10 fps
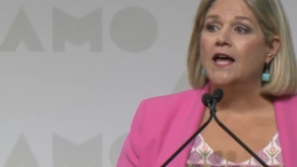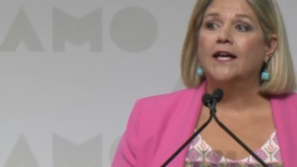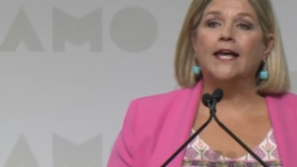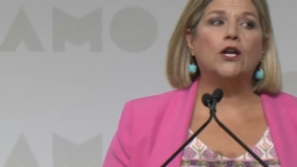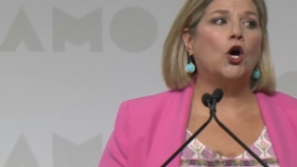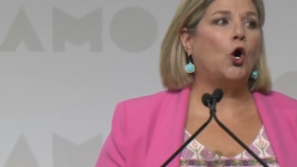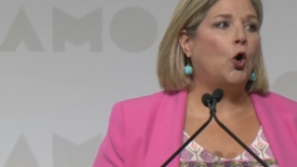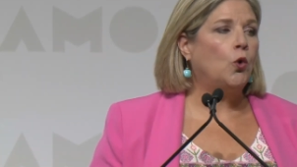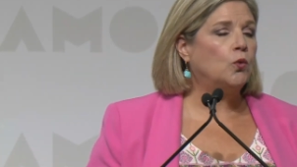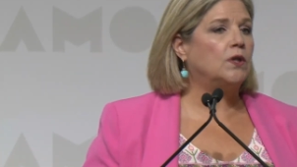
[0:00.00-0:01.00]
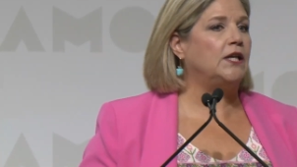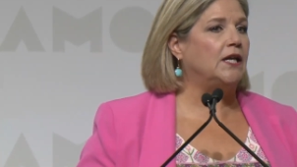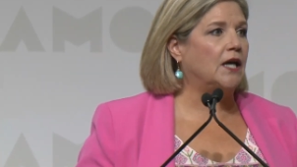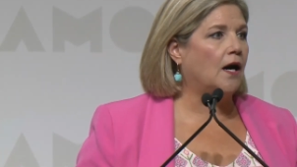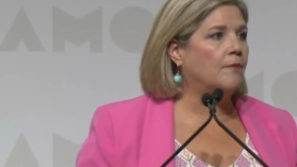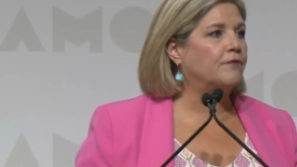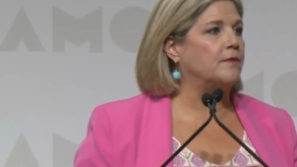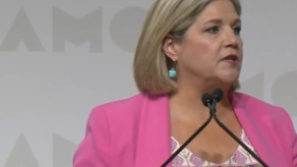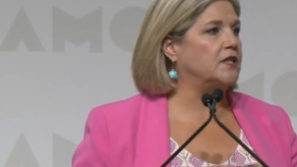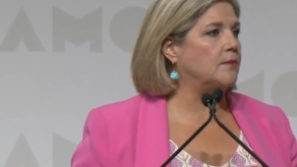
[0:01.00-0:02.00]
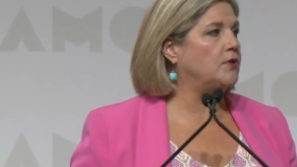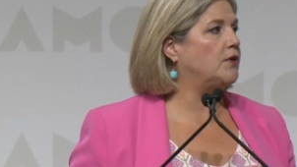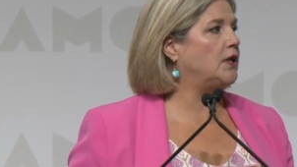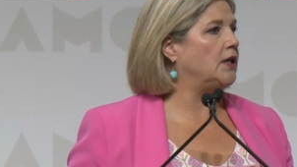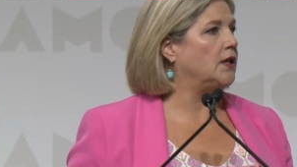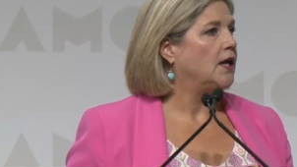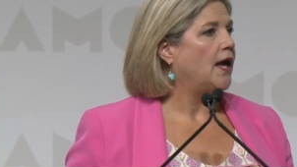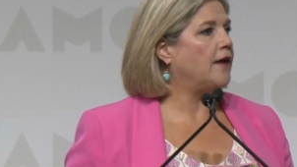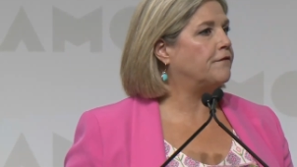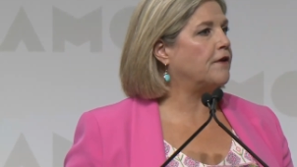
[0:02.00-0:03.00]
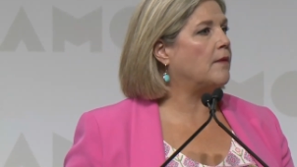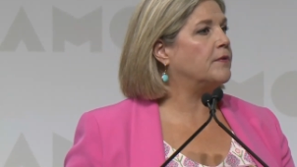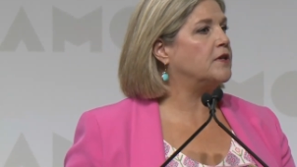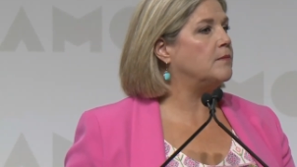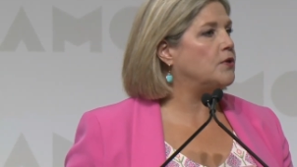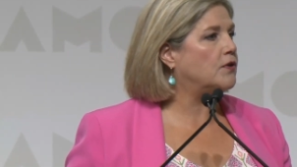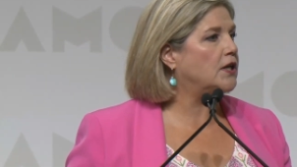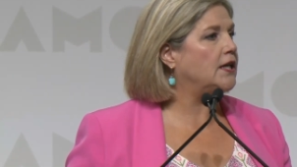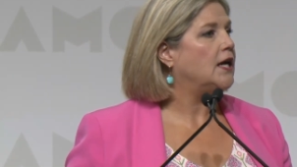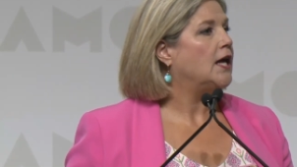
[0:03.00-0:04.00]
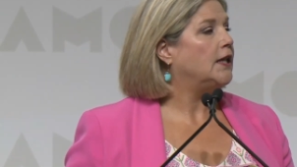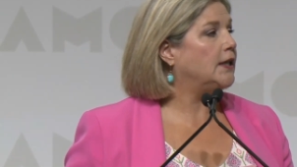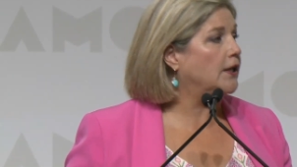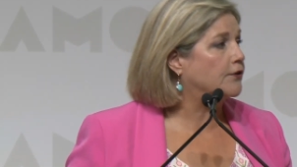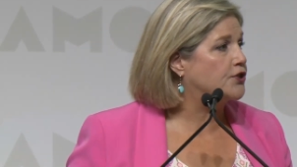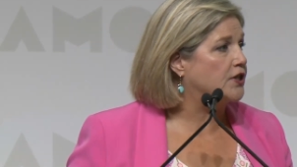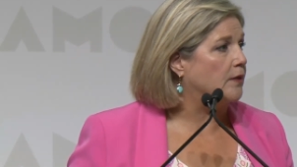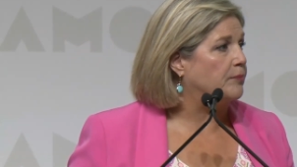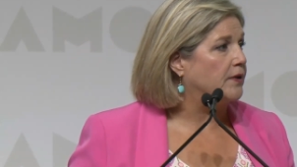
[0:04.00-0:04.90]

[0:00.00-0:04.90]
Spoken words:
can only come from the community and from community leadership,